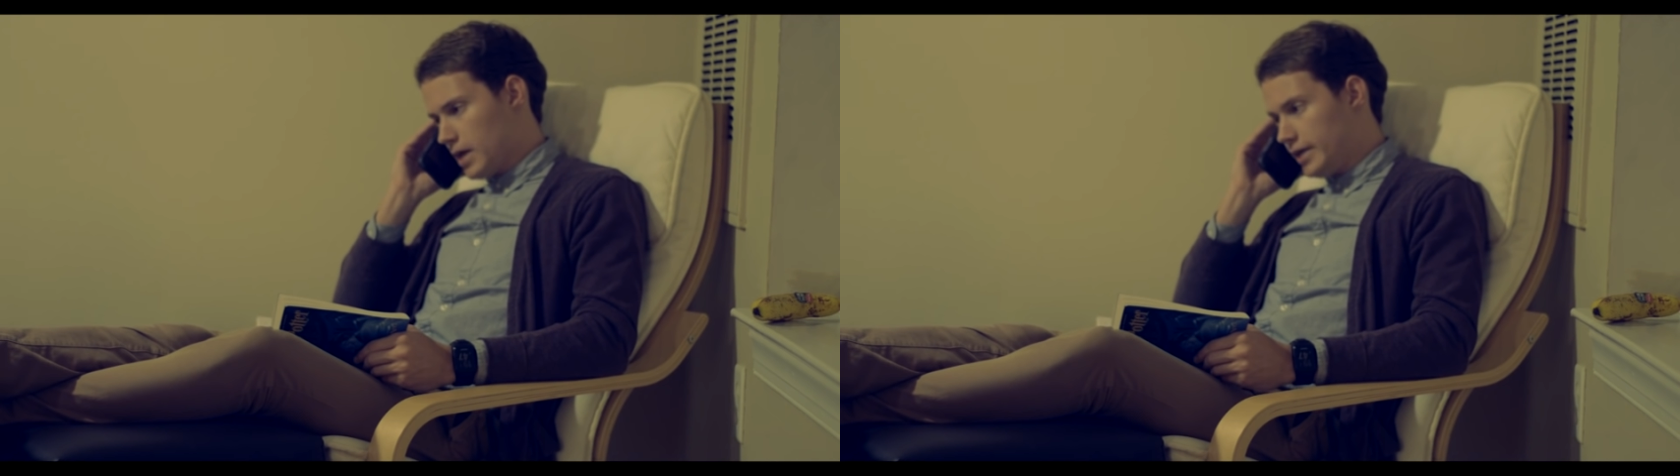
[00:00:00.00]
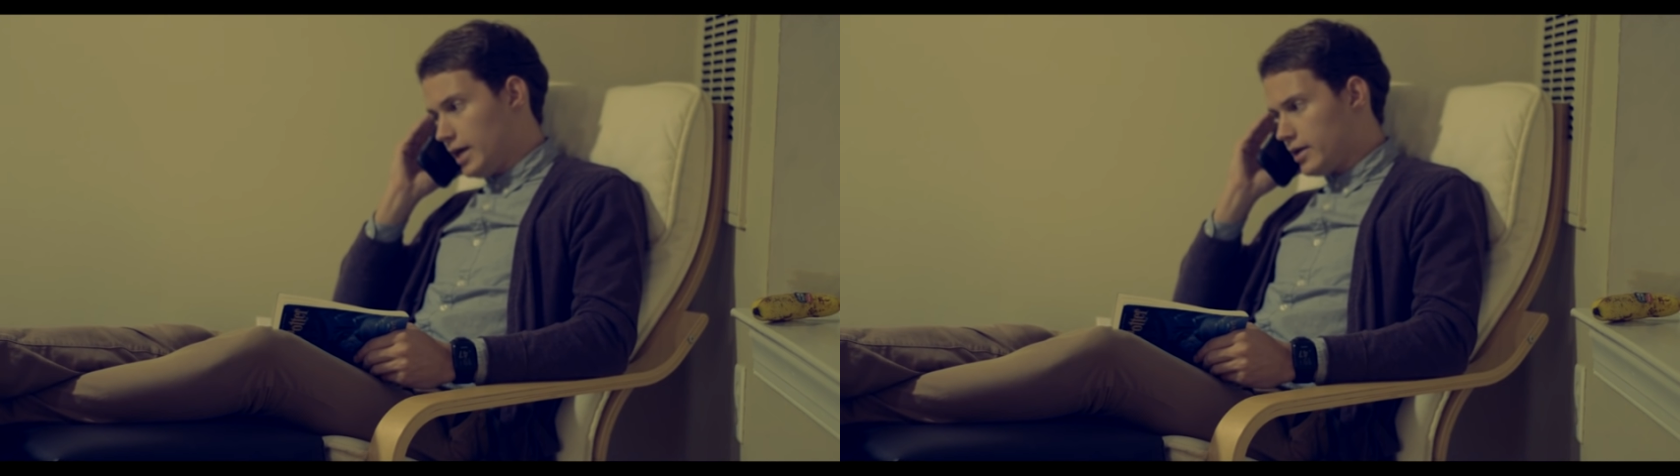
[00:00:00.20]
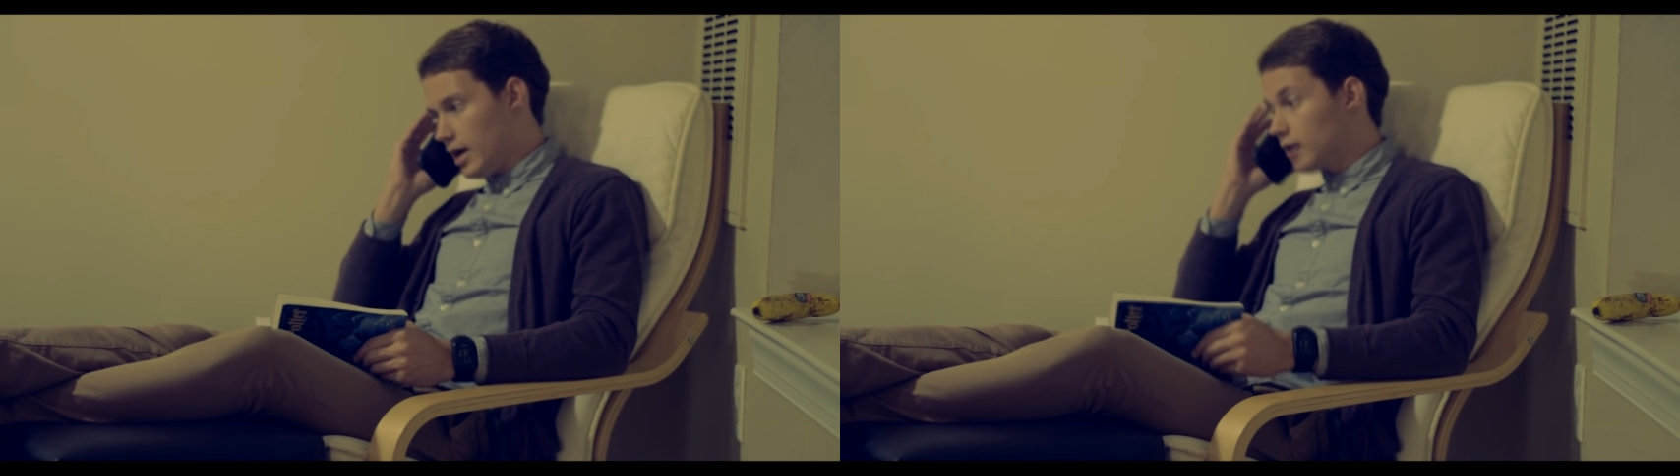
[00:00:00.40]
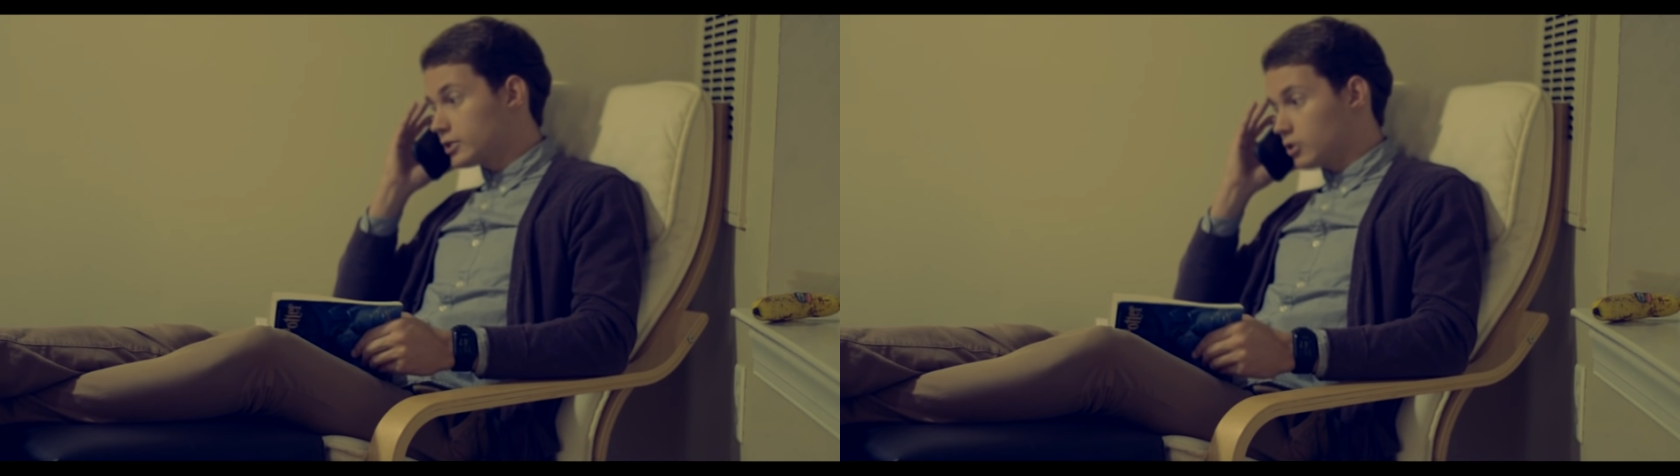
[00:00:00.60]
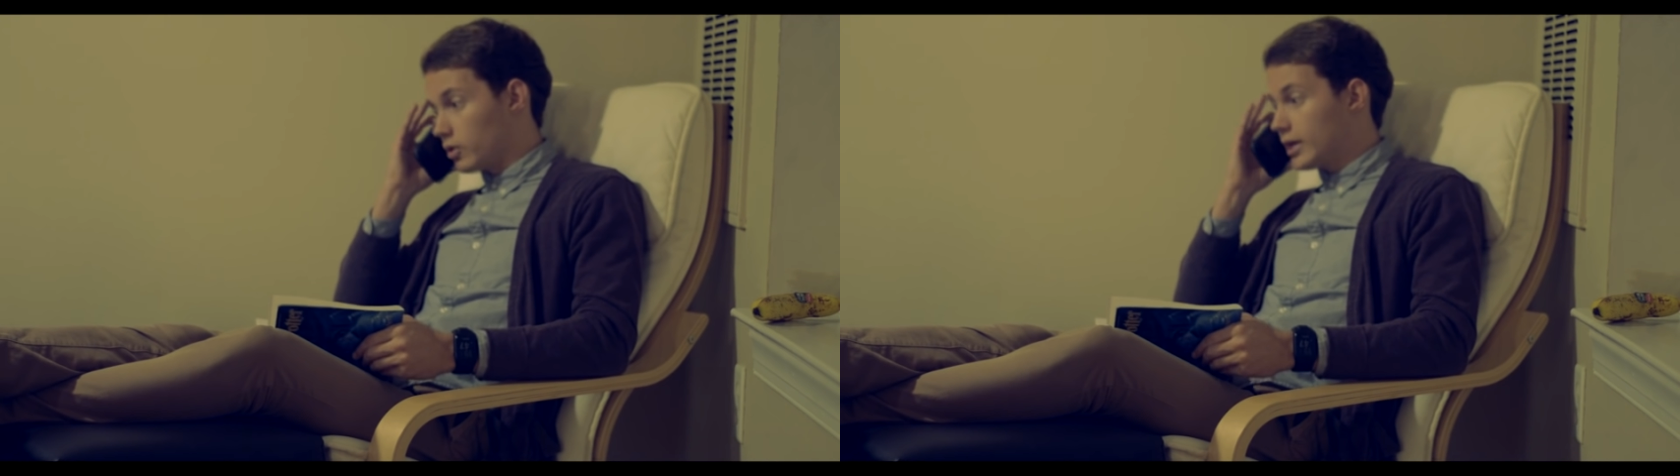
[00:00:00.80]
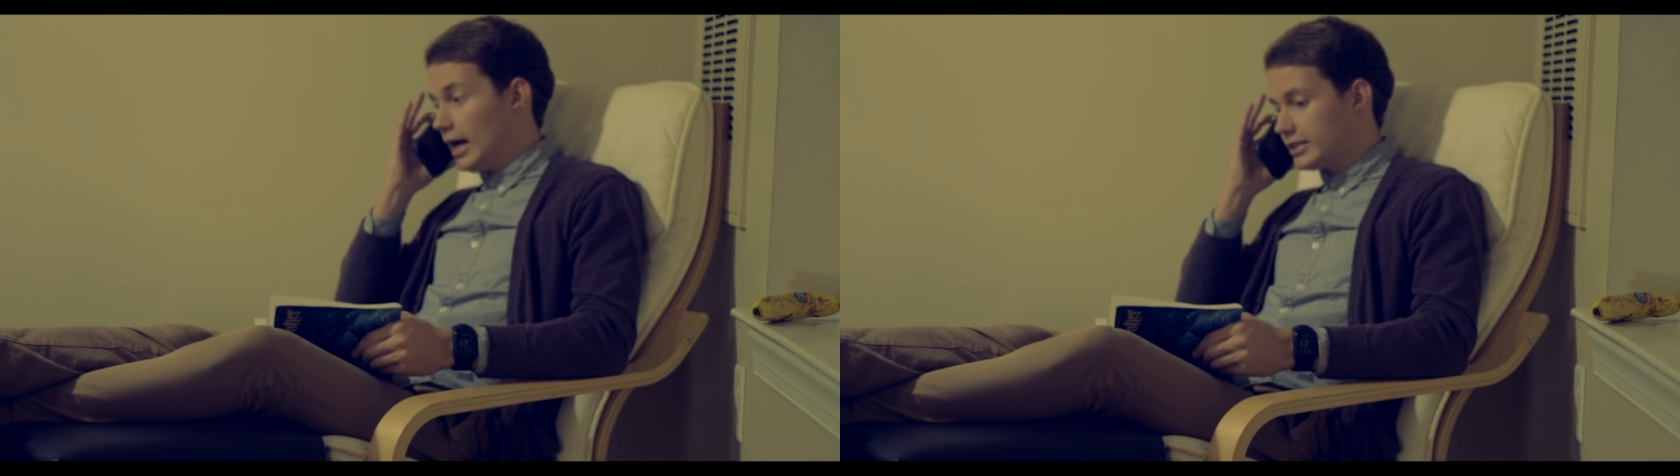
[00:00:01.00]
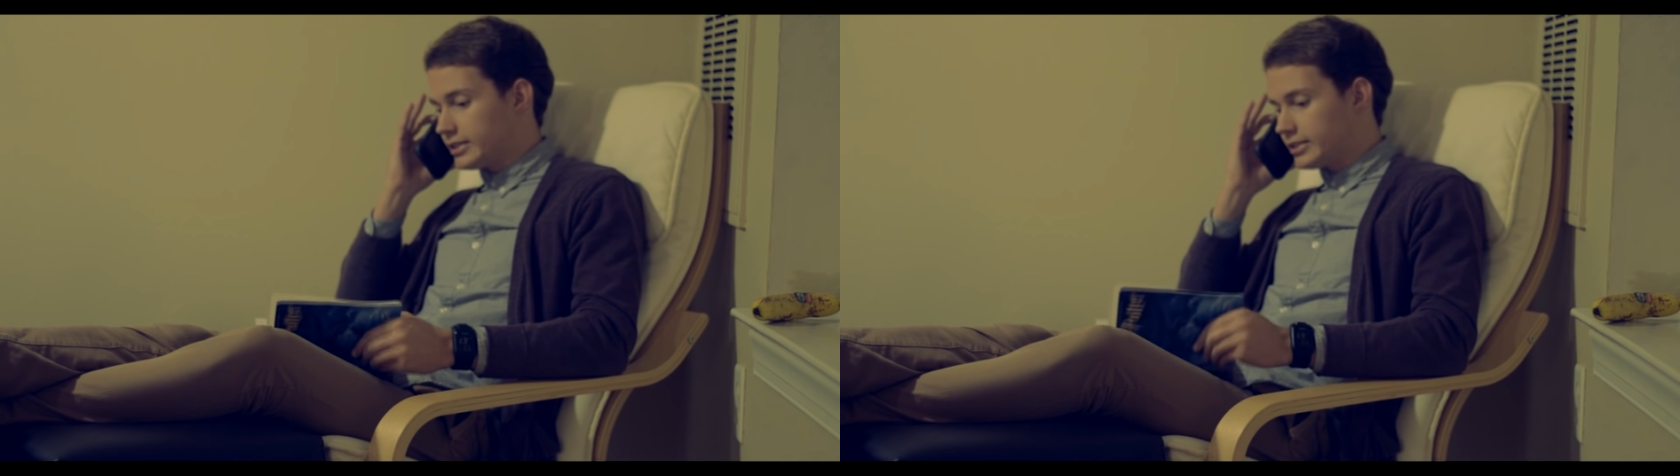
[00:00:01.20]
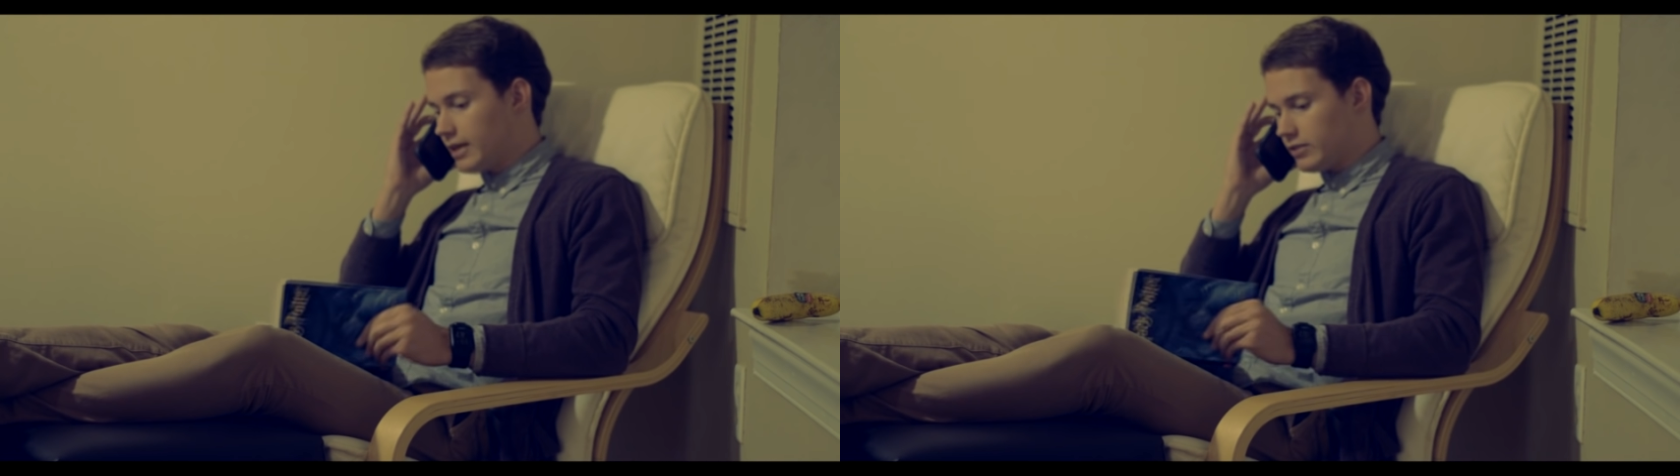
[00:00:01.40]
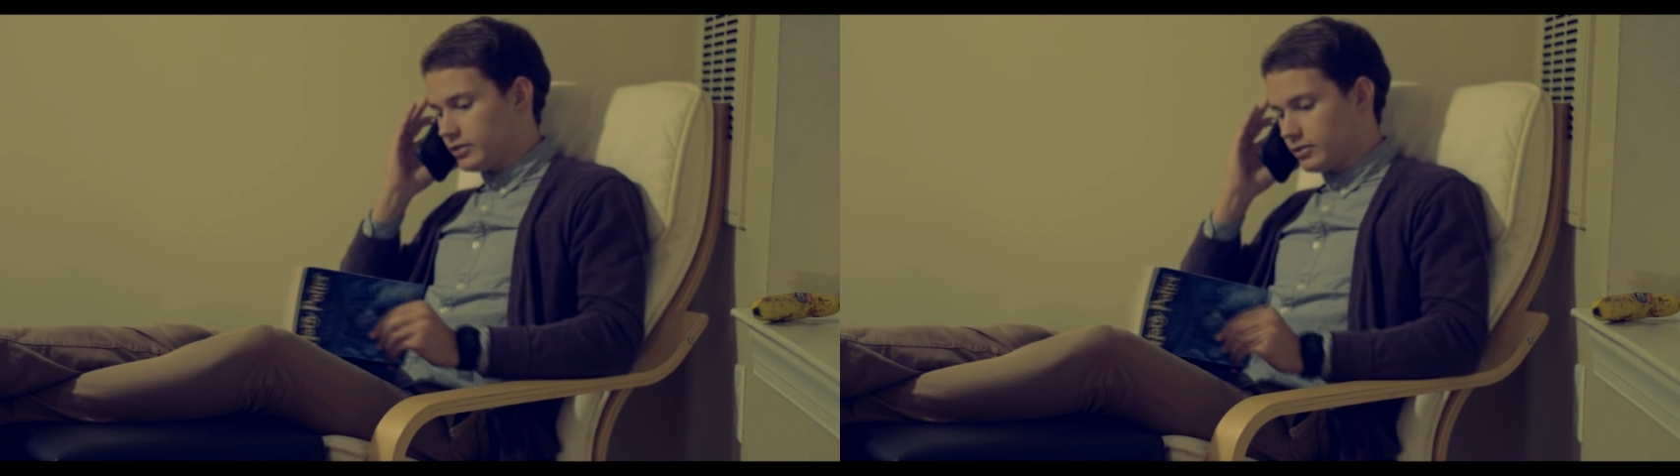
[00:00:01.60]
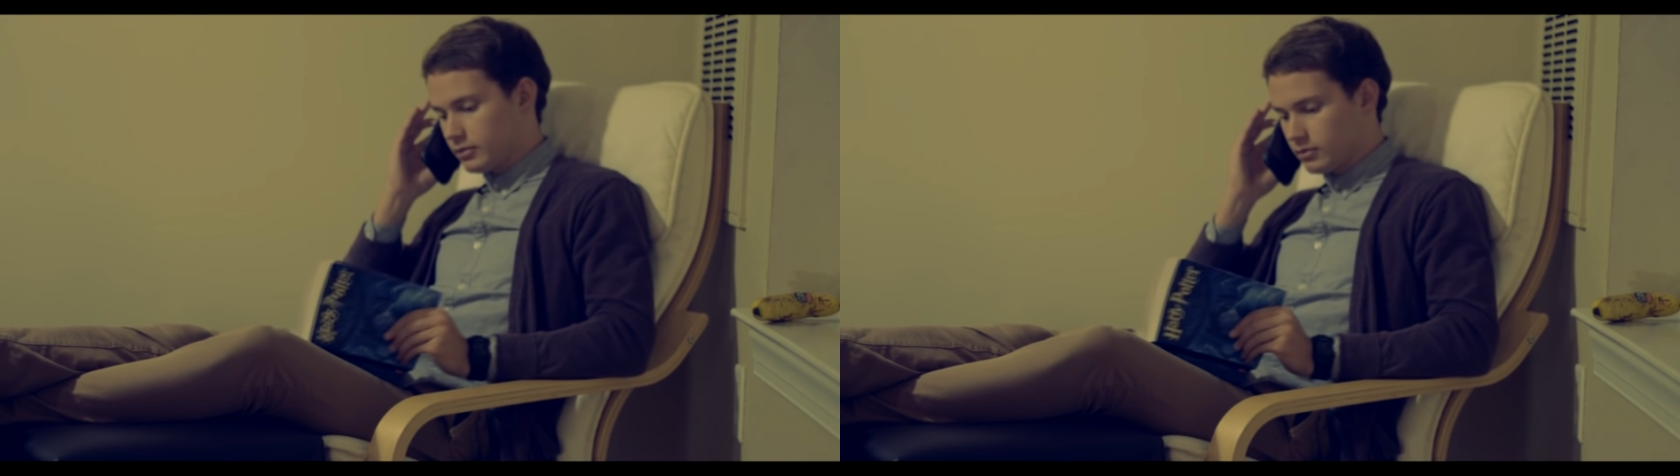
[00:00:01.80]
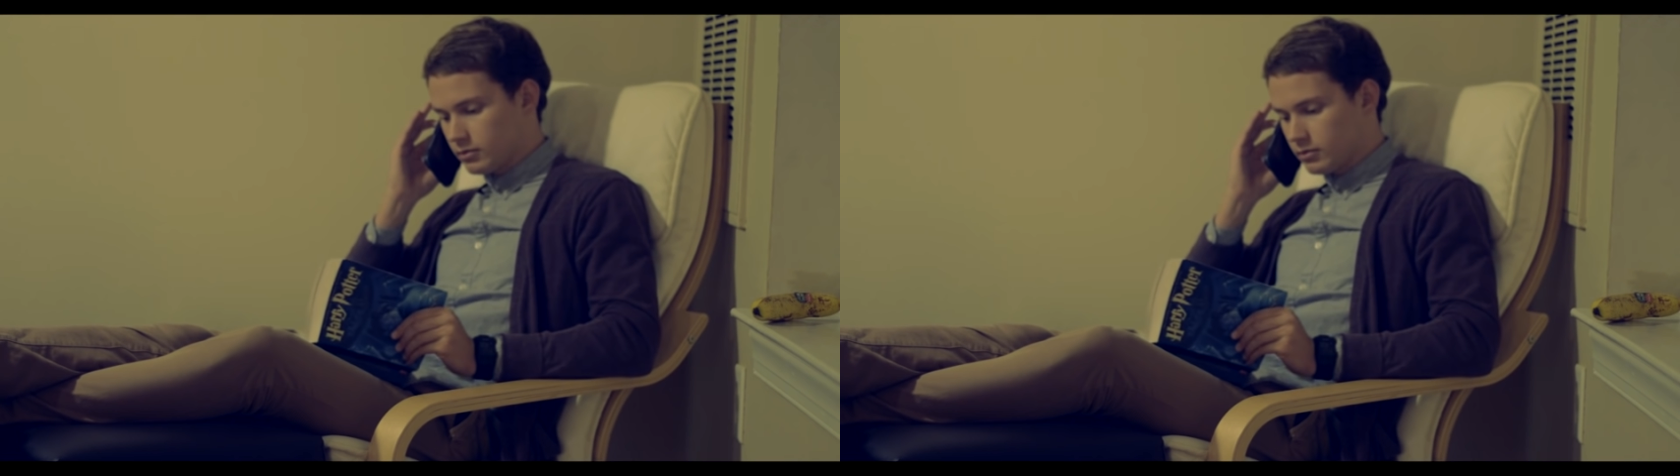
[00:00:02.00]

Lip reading: Yeah, so are guys and 7s.